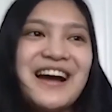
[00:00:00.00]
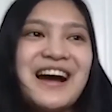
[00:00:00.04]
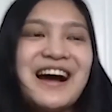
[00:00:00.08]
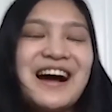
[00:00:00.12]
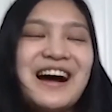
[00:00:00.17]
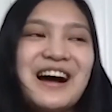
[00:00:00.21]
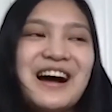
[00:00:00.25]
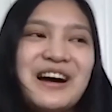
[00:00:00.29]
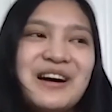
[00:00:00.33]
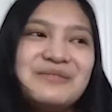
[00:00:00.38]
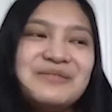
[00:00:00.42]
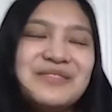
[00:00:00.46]

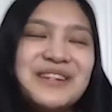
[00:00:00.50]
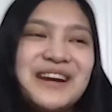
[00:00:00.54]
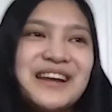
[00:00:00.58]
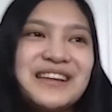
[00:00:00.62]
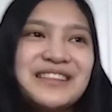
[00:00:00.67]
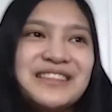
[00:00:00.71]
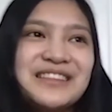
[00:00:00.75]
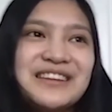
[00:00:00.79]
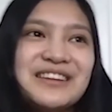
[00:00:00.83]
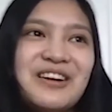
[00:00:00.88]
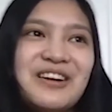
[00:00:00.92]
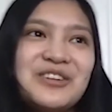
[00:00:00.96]
And I
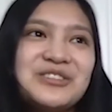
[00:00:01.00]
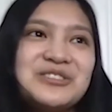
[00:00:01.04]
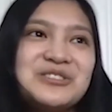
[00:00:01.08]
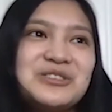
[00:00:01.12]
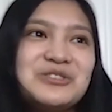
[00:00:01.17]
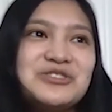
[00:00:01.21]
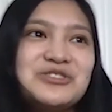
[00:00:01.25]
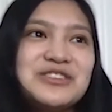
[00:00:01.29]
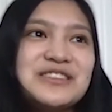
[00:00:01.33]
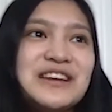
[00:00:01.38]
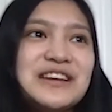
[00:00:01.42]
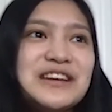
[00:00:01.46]
think also
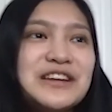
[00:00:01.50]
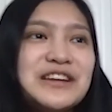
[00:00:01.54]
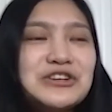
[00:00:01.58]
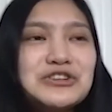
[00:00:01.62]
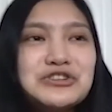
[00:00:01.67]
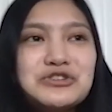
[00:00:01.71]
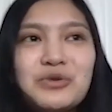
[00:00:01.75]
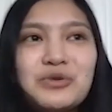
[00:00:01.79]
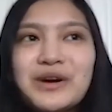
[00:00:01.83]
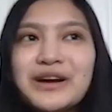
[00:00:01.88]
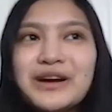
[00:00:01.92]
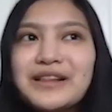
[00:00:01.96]
just like
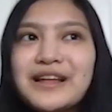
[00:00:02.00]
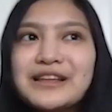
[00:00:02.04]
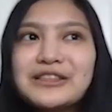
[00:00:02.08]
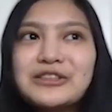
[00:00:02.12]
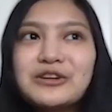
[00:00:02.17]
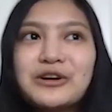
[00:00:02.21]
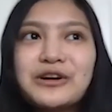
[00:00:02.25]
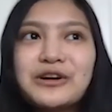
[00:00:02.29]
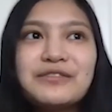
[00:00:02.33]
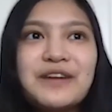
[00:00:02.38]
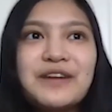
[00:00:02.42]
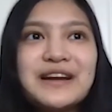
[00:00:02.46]
enjoy like the
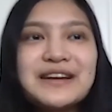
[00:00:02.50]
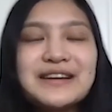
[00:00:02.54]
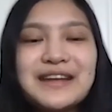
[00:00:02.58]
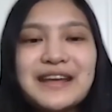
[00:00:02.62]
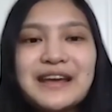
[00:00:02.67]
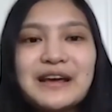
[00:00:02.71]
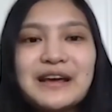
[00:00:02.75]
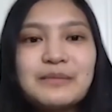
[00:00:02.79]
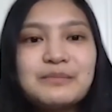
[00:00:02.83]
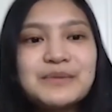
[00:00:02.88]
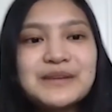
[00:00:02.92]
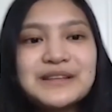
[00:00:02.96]
Irvine
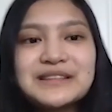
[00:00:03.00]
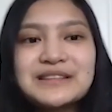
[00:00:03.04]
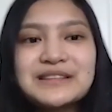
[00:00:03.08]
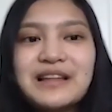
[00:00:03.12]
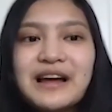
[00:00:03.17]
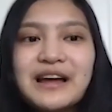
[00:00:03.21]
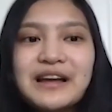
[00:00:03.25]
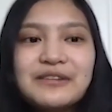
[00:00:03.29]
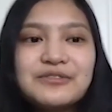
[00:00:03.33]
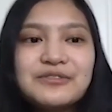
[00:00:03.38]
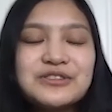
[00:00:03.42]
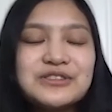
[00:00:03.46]
campus
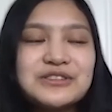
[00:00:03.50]
life.